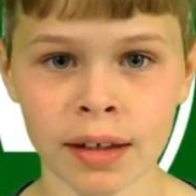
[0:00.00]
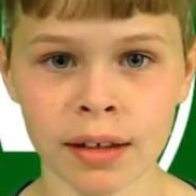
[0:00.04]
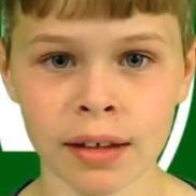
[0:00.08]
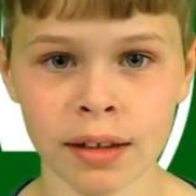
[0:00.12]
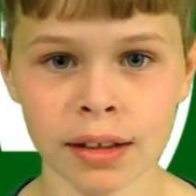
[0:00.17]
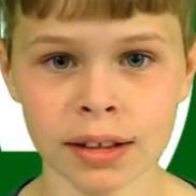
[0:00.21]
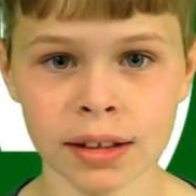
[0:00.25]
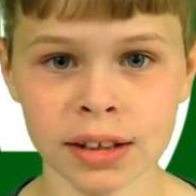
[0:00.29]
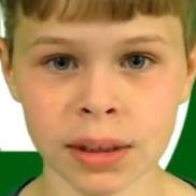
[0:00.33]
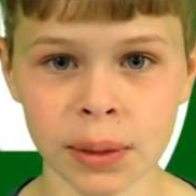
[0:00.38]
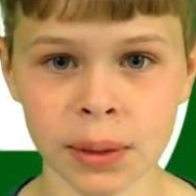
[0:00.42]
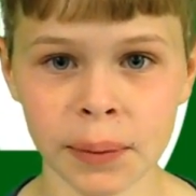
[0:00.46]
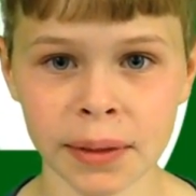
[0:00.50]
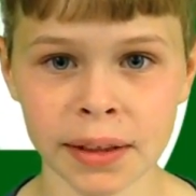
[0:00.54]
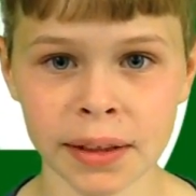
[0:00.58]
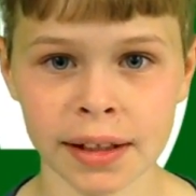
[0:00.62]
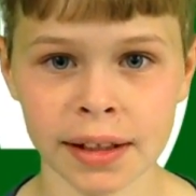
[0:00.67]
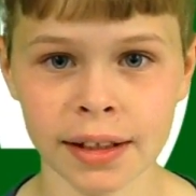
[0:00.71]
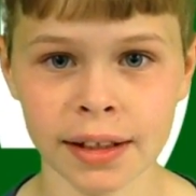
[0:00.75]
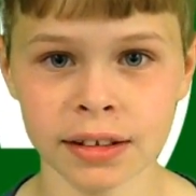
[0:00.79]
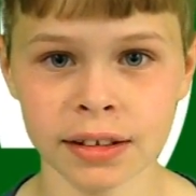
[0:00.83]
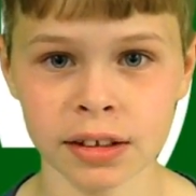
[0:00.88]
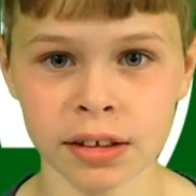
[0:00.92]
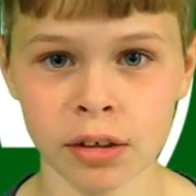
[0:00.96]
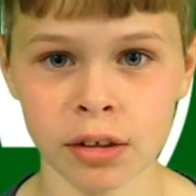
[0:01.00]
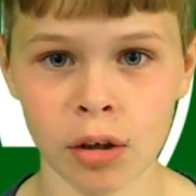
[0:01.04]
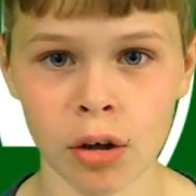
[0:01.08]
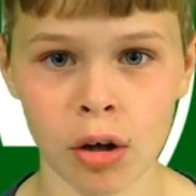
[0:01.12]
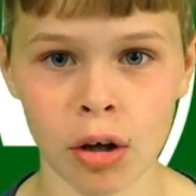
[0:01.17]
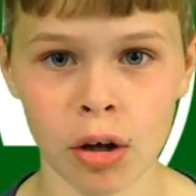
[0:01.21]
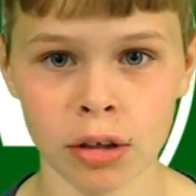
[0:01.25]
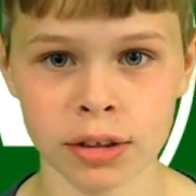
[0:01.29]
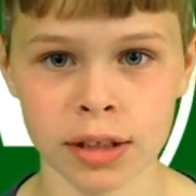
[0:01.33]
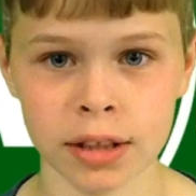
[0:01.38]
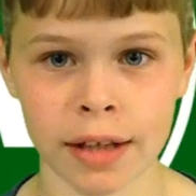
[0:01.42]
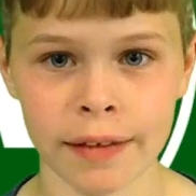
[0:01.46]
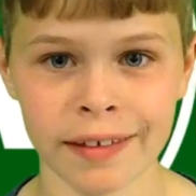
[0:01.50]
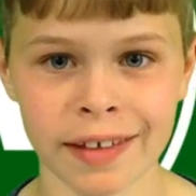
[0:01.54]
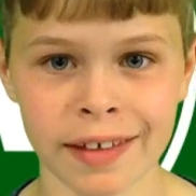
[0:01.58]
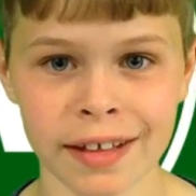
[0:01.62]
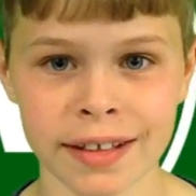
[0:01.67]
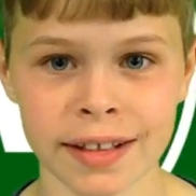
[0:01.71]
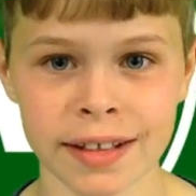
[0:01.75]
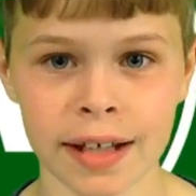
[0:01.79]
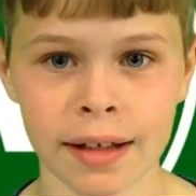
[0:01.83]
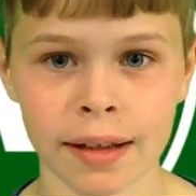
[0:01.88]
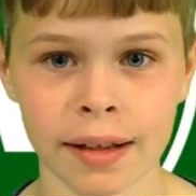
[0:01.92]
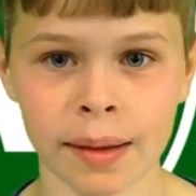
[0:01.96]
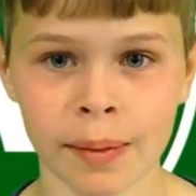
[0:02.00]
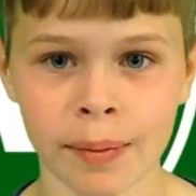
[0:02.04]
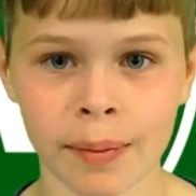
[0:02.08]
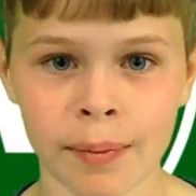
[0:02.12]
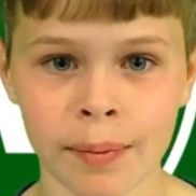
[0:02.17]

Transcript: Let's see what the kids in the halls had to say.